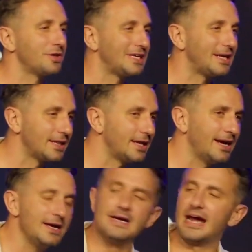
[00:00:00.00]
the theatre
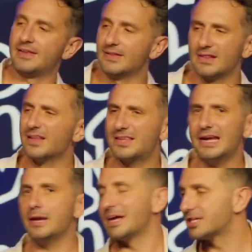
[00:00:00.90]
there, and the
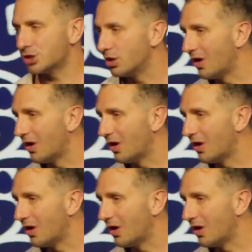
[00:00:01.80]
theatre being so